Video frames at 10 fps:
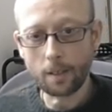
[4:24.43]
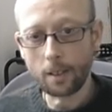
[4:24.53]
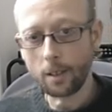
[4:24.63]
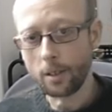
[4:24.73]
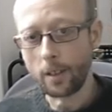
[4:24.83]

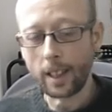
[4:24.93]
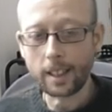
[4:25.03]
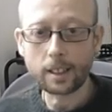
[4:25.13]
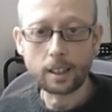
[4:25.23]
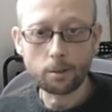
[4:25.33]
so they can
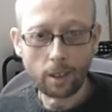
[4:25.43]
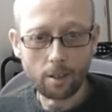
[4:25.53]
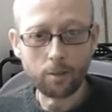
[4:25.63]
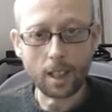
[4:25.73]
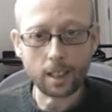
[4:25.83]
see you very
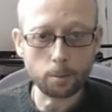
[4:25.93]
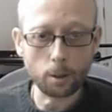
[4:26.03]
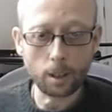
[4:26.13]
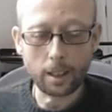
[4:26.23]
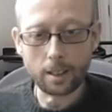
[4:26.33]

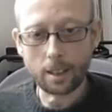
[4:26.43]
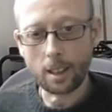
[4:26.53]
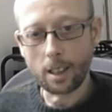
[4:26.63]
flexible and